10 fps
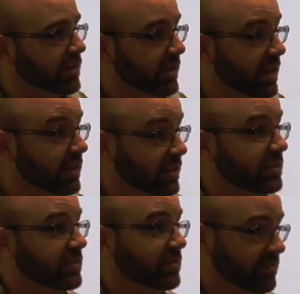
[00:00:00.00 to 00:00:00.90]
so now
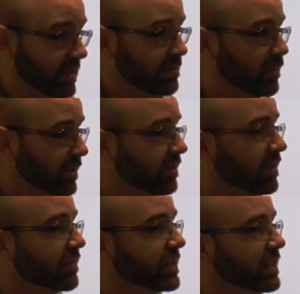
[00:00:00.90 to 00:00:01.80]
let's come up with a
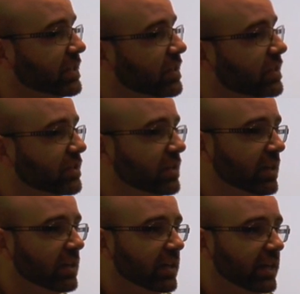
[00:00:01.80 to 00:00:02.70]
theory of attention. It's
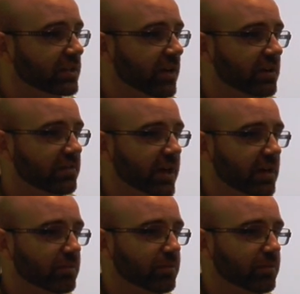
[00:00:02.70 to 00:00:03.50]
kind of like